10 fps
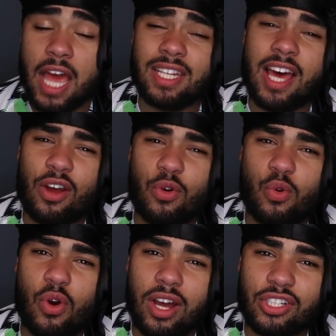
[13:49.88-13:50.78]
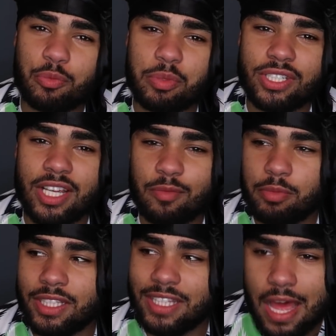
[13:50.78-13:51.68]
and I will
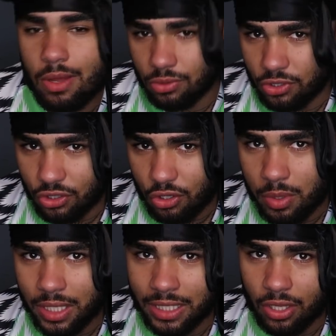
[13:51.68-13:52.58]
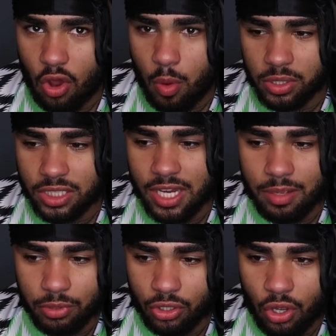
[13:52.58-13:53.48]
100% be down to do it in the comments.
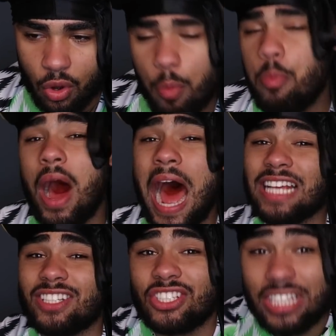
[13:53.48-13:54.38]
Let me know. But as I